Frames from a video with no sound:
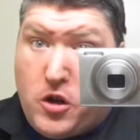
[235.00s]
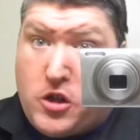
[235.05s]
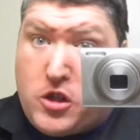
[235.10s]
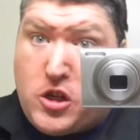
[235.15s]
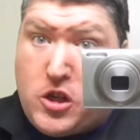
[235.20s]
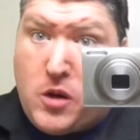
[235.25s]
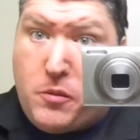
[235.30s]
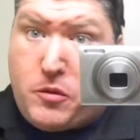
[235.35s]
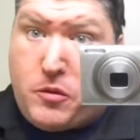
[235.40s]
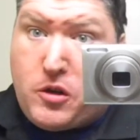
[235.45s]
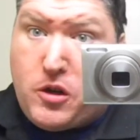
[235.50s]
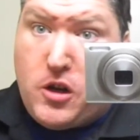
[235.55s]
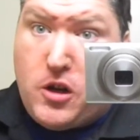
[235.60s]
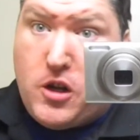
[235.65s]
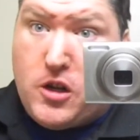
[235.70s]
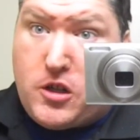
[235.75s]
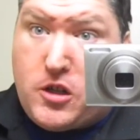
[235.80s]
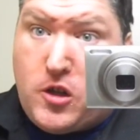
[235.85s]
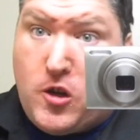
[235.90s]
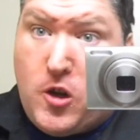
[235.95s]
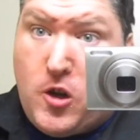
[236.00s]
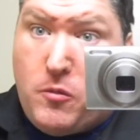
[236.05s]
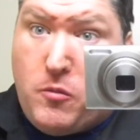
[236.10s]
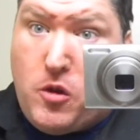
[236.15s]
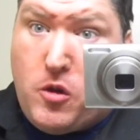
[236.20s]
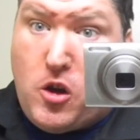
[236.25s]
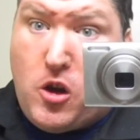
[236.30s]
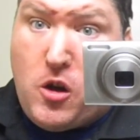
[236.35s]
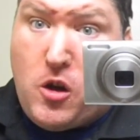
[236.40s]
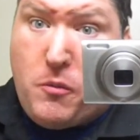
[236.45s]
is up, guys? So I'm
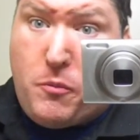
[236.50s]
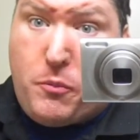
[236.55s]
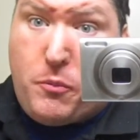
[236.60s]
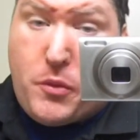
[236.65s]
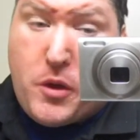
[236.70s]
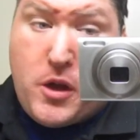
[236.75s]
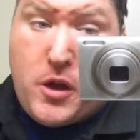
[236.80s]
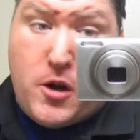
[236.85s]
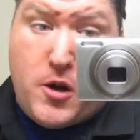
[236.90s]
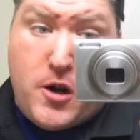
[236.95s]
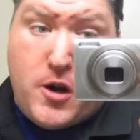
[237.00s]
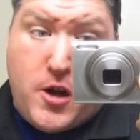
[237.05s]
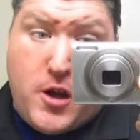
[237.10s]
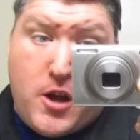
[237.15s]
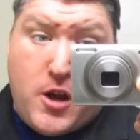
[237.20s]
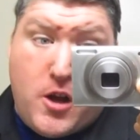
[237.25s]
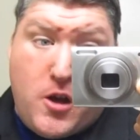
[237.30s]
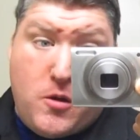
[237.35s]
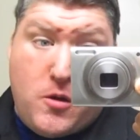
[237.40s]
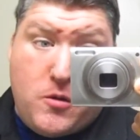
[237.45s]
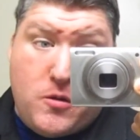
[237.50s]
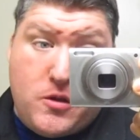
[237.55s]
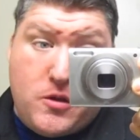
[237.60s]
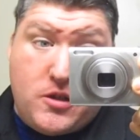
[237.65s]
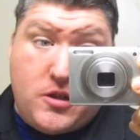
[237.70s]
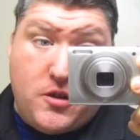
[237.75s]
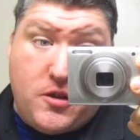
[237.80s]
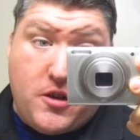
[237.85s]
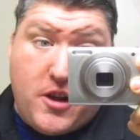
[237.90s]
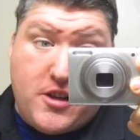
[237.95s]
all better now,
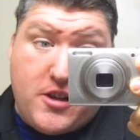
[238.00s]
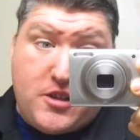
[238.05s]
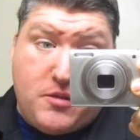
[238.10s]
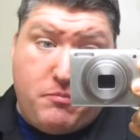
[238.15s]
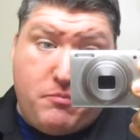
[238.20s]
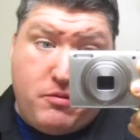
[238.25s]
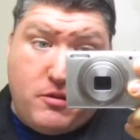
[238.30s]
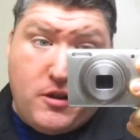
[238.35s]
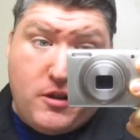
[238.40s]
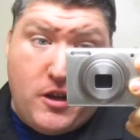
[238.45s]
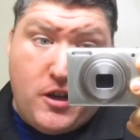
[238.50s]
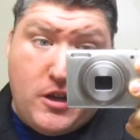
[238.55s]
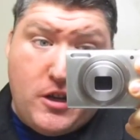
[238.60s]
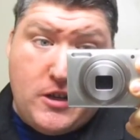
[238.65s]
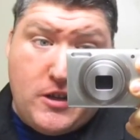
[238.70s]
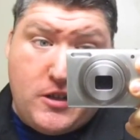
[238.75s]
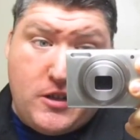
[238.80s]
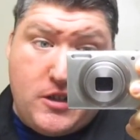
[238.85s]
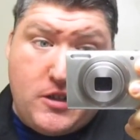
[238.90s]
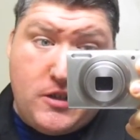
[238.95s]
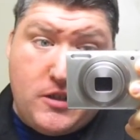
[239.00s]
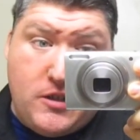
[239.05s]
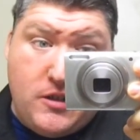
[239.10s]
so that's a plus.